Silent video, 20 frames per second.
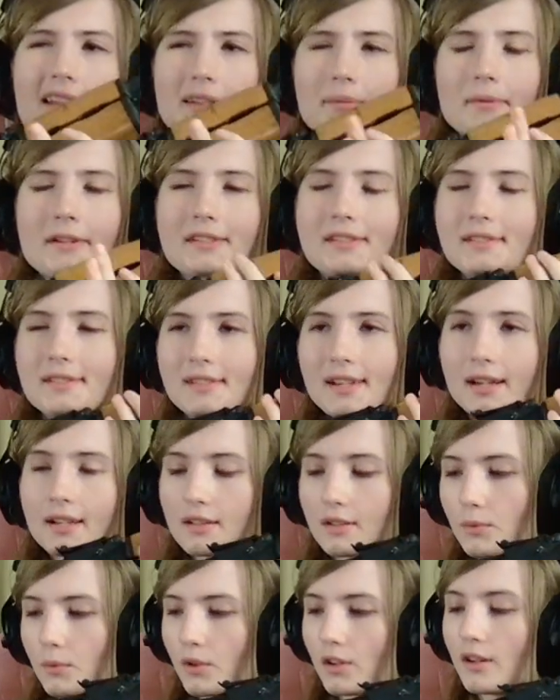the best design
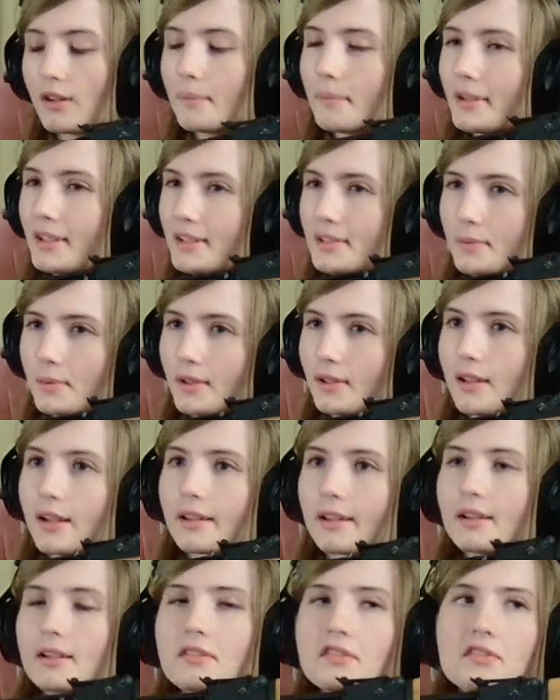in the world, but it's what a lot
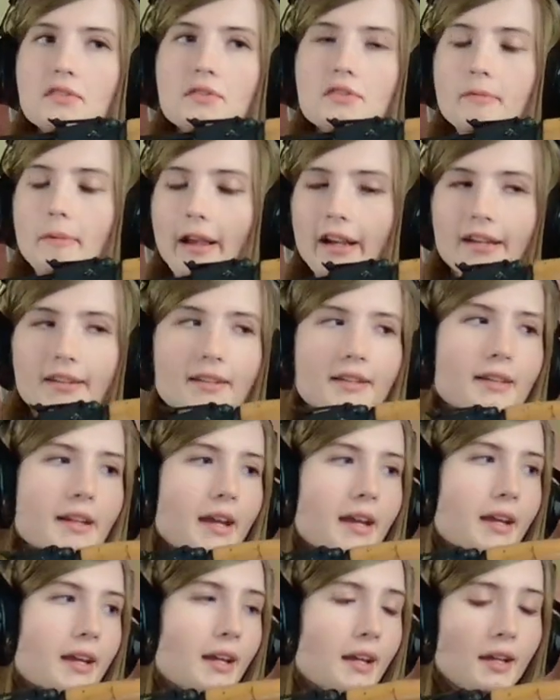of guns used back in the
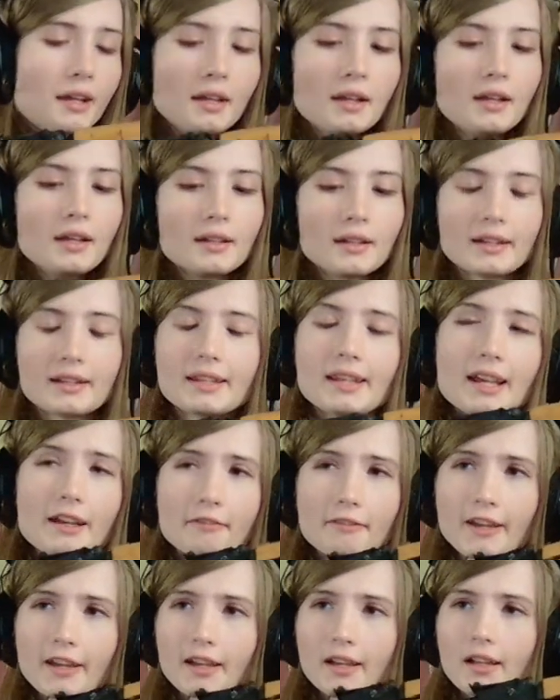day, like the
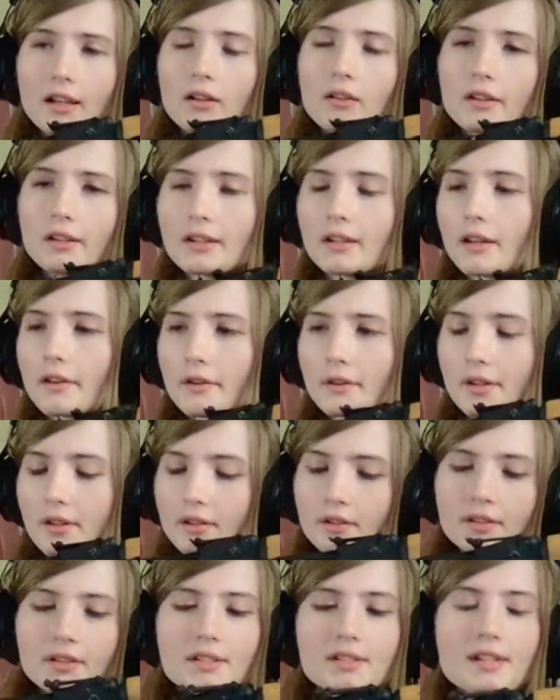FAL and other
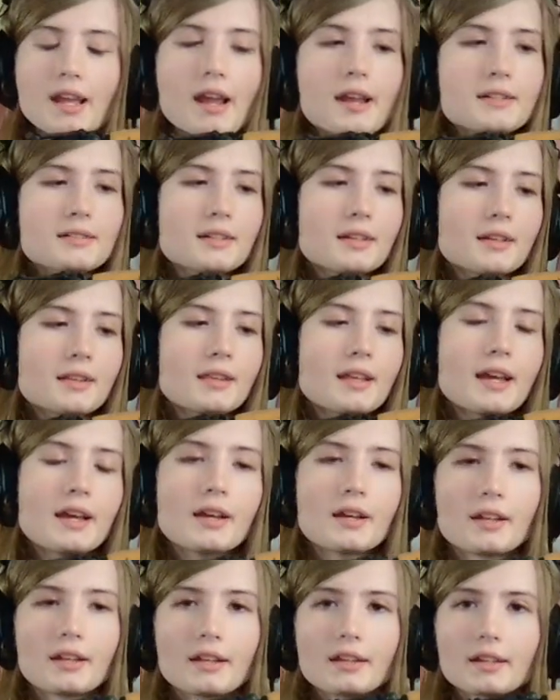designs like
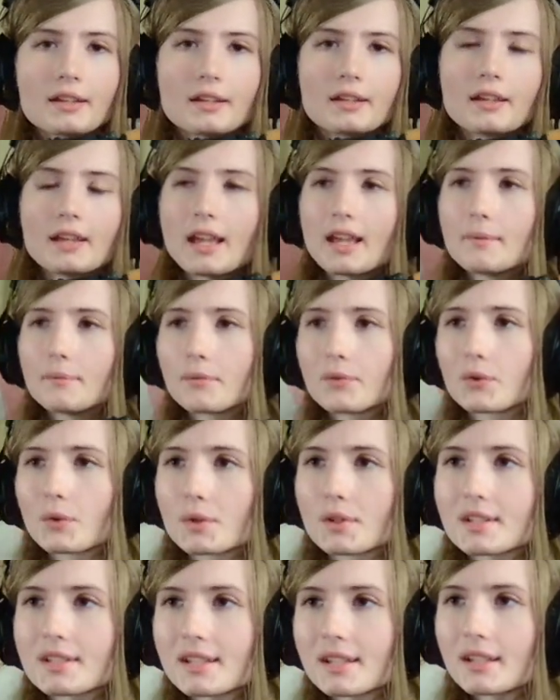that, and the
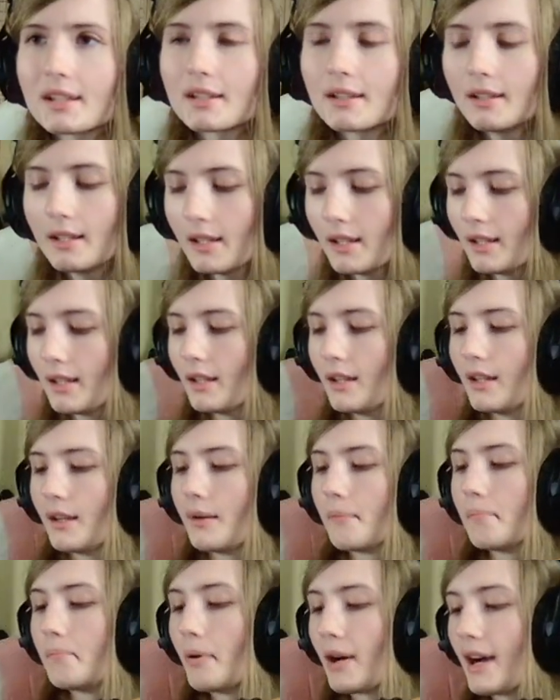M14.
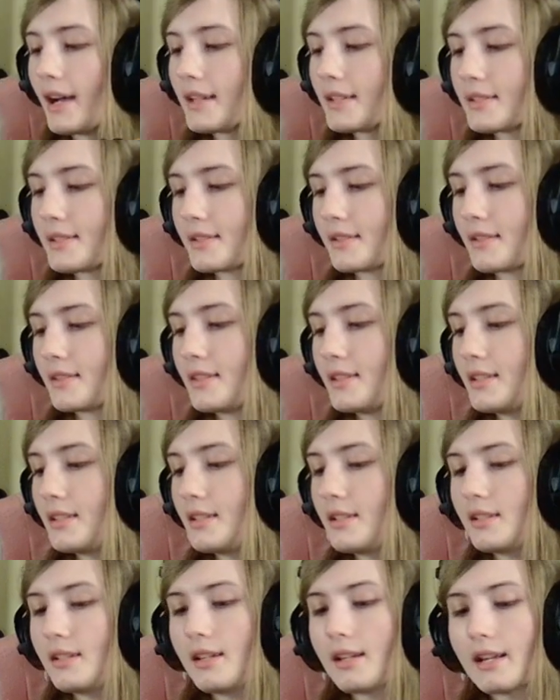But
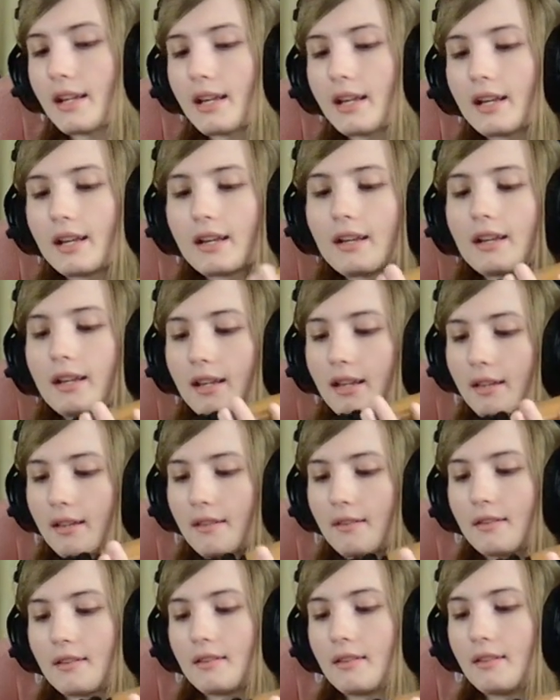the
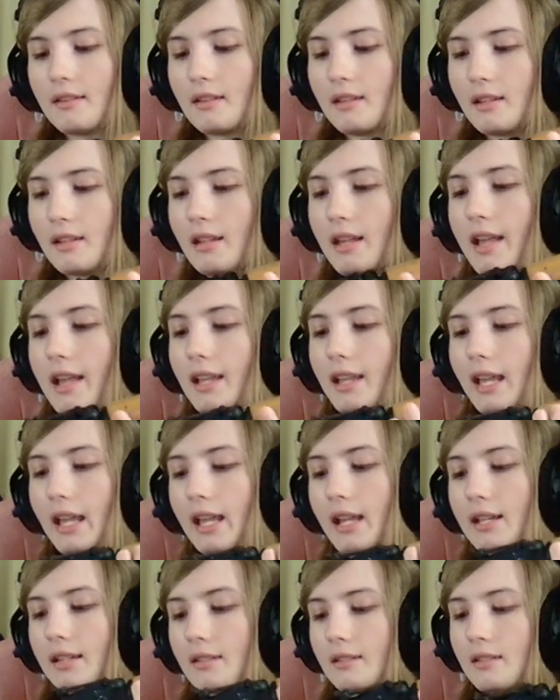
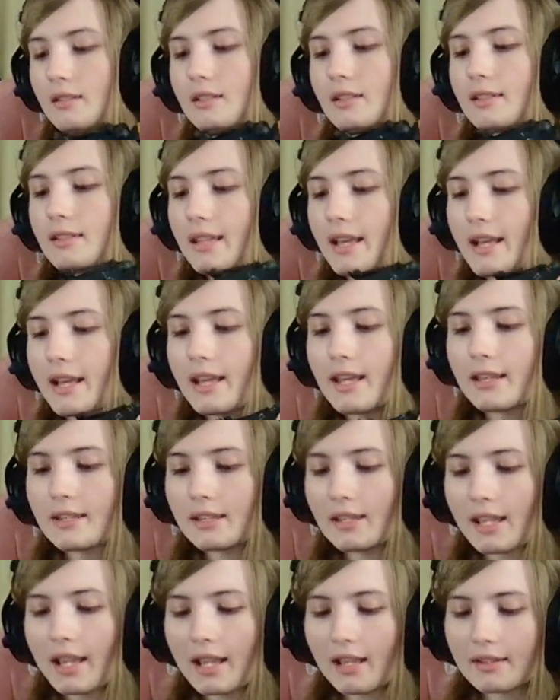AK did that, and
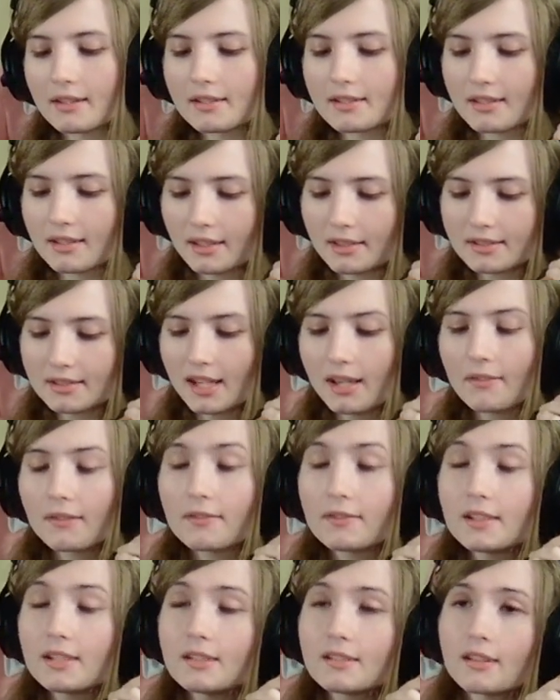the
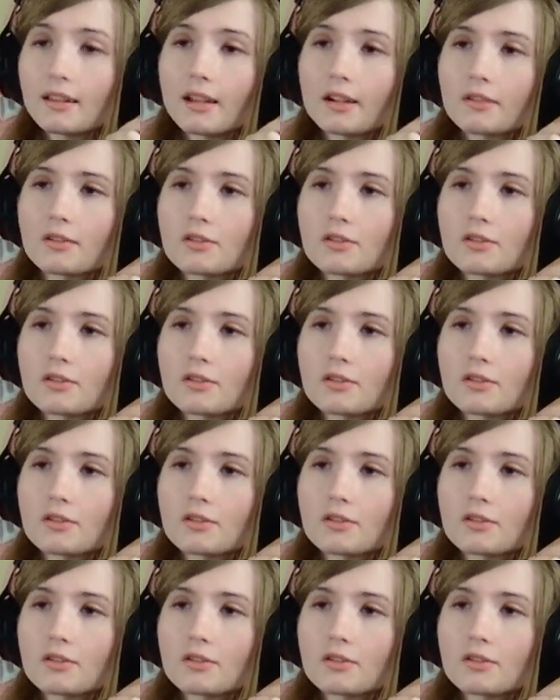safety selector